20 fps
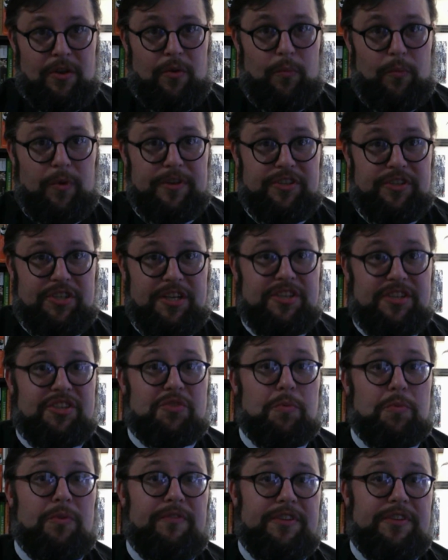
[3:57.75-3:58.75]
when Jesus
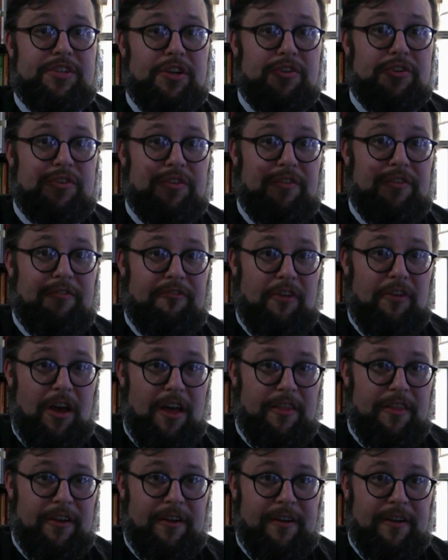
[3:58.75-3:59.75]
will return to the
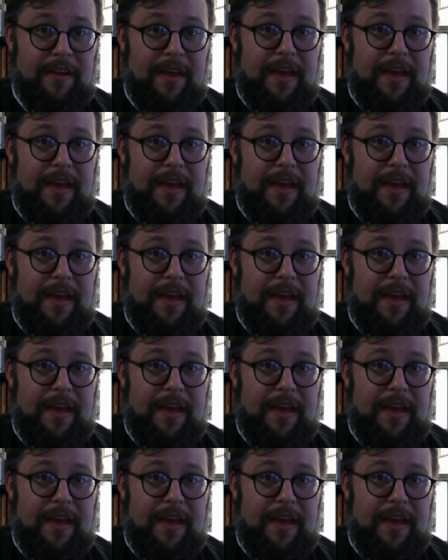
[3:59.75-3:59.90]
Father